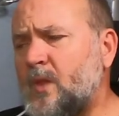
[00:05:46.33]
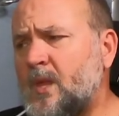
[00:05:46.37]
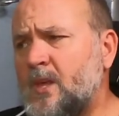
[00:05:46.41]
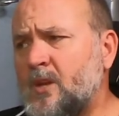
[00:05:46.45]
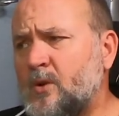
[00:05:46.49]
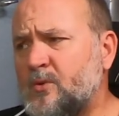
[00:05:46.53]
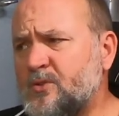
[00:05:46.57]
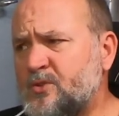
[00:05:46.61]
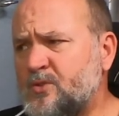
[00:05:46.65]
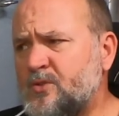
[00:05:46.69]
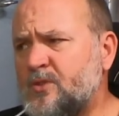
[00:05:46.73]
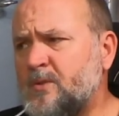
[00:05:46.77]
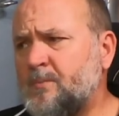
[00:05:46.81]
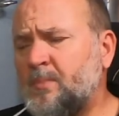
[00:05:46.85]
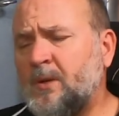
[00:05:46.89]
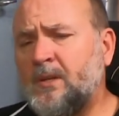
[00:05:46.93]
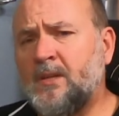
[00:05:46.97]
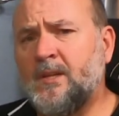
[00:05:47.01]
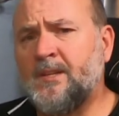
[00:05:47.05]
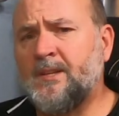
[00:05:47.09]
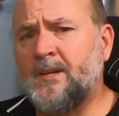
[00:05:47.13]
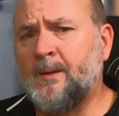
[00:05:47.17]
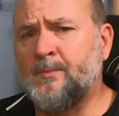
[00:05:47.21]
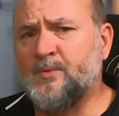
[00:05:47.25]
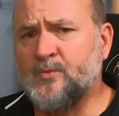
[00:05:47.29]
I was using
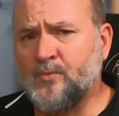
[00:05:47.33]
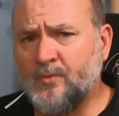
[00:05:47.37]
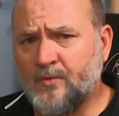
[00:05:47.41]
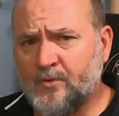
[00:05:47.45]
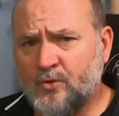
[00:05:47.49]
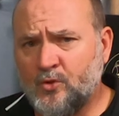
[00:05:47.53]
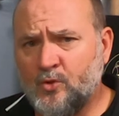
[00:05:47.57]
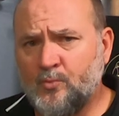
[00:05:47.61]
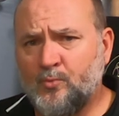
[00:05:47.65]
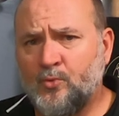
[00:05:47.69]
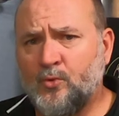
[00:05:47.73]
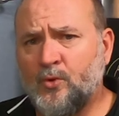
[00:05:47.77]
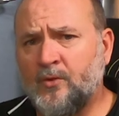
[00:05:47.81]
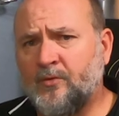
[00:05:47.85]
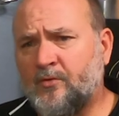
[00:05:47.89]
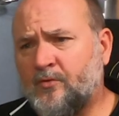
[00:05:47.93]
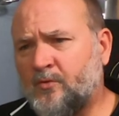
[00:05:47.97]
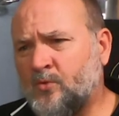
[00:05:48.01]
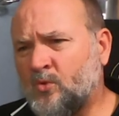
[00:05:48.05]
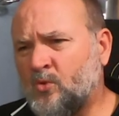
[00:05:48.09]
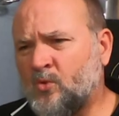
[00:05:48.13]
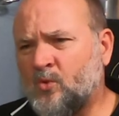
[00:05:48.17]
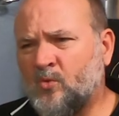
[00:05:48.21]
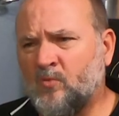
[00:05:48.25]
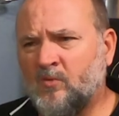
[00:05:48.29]
picking taps with
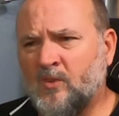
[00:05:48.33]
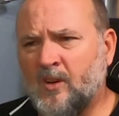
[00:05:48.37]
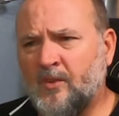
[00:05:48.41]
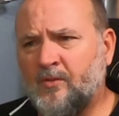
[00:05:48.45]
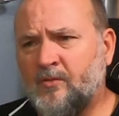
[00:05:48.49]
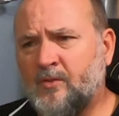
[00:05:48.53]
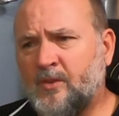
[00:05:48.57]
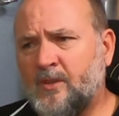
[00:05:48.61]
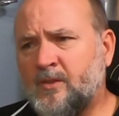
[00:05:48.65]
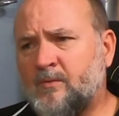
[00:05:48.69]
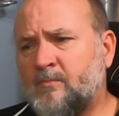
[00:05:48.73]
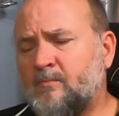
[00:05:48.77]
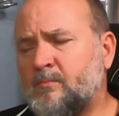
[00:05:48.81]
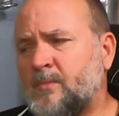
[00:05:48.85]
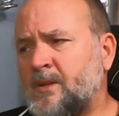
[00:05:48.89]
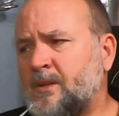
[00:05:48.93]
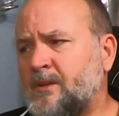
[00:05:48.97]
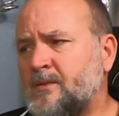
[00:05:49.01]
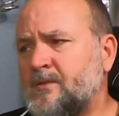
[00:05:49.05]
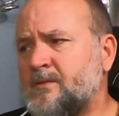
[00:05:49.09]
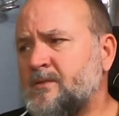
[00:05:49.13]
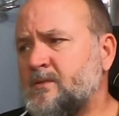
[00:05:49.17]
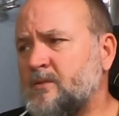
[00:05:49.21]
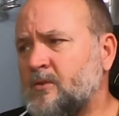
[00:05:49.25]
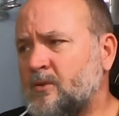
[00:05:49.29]
2.4 roughly
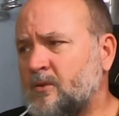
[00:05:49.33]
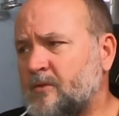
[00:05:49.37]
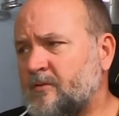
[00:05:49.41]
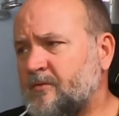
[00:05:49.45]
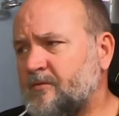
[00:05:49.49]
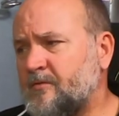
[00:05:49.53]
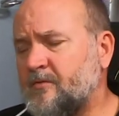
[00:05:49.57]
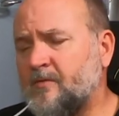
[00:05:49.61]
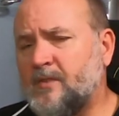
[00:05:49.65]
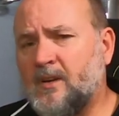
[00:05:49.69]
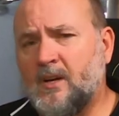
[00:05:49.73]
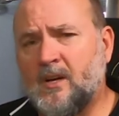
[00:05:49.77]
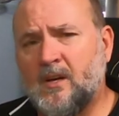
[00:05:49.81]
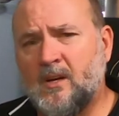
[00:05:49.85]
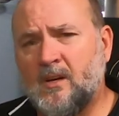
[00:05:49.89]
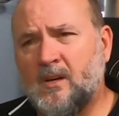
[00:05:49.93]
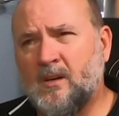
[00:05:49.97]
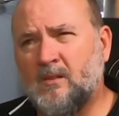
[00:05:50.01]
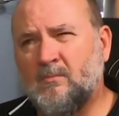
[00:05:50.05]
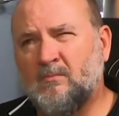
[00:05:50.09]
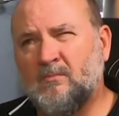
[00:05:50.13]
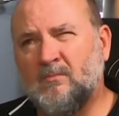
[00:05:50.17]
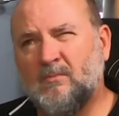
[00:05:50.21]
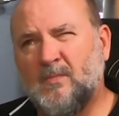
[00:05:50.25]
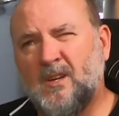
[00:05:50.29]
meters of,
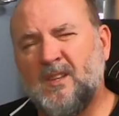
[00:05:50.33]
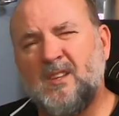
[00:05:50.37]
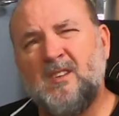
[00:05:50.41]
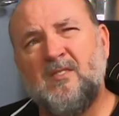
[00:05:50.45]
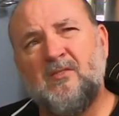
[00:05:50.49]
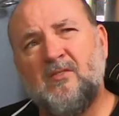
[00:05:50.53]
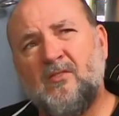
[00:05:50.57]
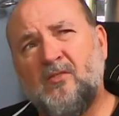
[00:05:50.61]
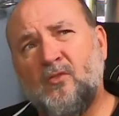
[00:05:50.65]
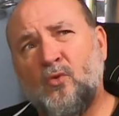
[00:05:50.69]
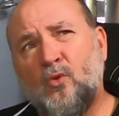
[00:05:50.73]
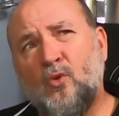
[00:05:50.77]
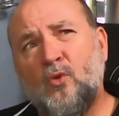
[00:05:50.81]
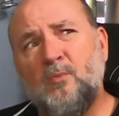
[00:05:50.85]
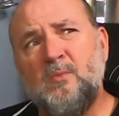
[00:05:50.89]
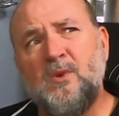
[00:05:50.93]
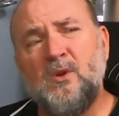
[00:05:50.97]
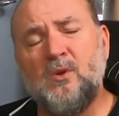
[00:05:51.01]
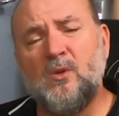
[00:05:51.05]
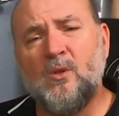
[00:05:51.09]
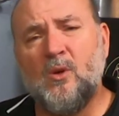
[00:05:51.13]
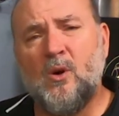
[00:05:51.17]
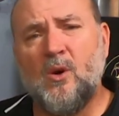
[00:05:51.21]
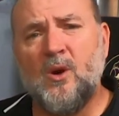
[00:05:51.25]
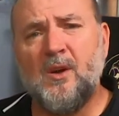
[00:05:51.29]
I think 4
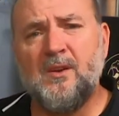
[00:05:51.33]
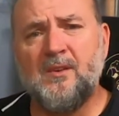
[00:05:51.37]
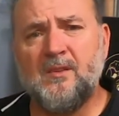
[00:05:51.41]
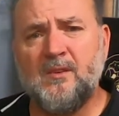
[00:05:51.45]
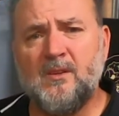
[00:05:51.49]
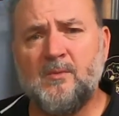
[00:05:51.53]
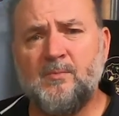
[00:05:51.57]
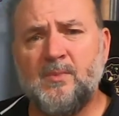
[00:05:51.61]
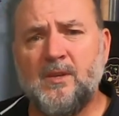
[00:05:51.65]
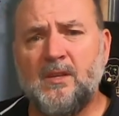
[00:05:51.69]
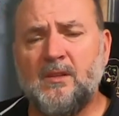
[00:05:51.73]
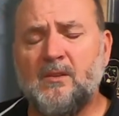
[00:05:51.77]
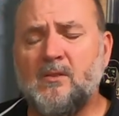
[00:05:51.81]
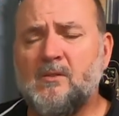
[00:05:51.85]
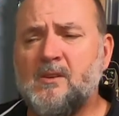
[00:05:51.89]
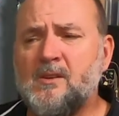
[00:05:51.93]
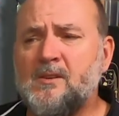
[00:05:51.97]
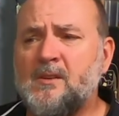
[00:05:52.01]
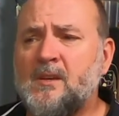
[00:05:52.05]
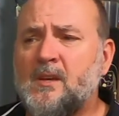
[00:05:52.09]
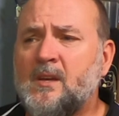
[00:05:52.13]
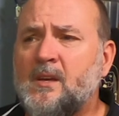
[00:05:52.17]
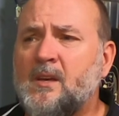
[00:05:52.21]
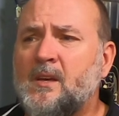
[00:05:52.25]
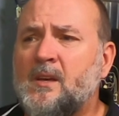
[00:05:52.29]
mil ID beer
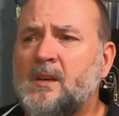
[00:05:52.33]
line.